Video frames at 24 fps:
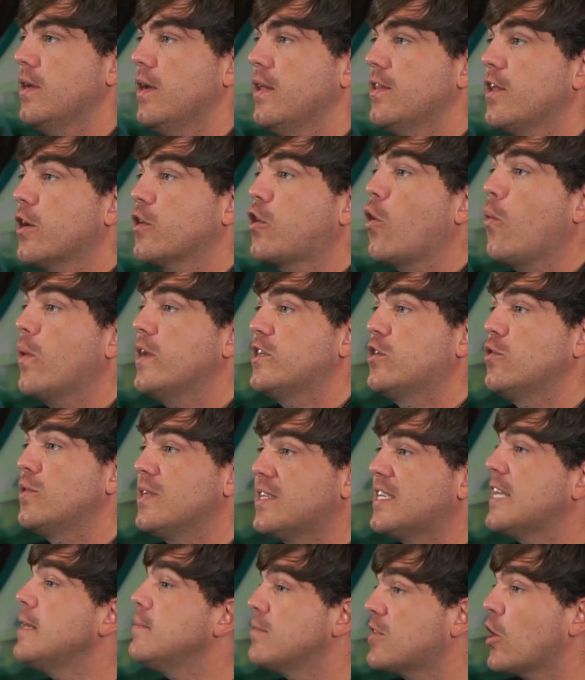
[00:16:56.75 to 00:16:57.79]
They're going to. The
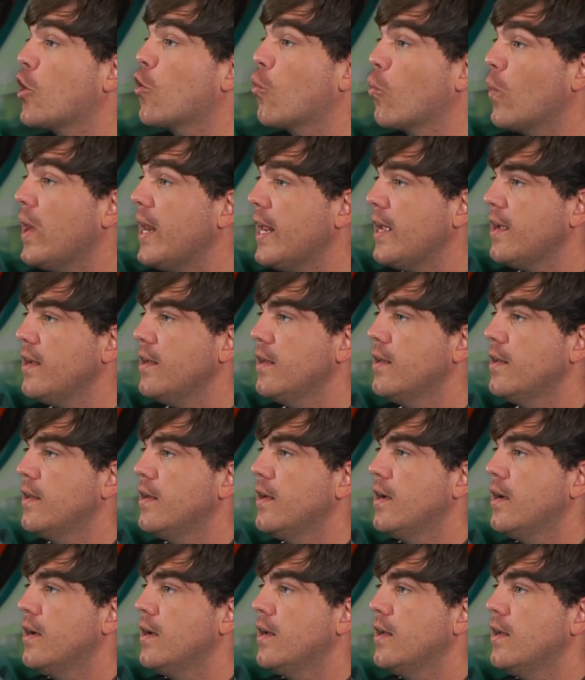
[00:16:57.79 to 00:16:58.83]
teams that are winning,
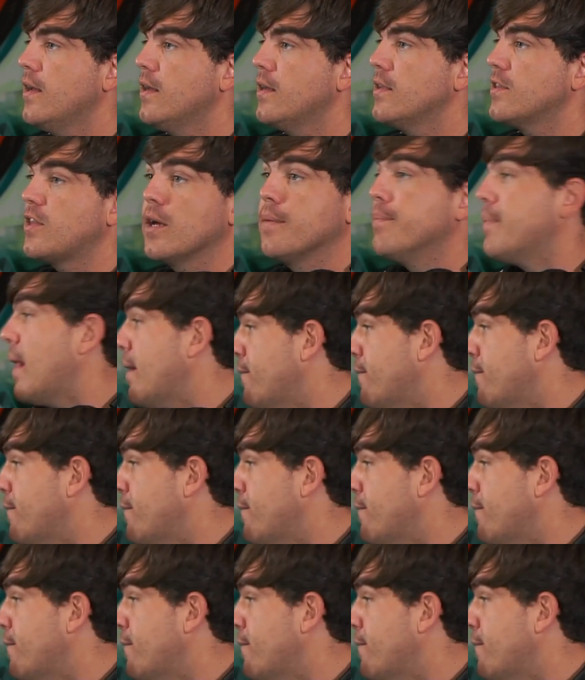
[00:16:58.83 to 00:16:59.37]
the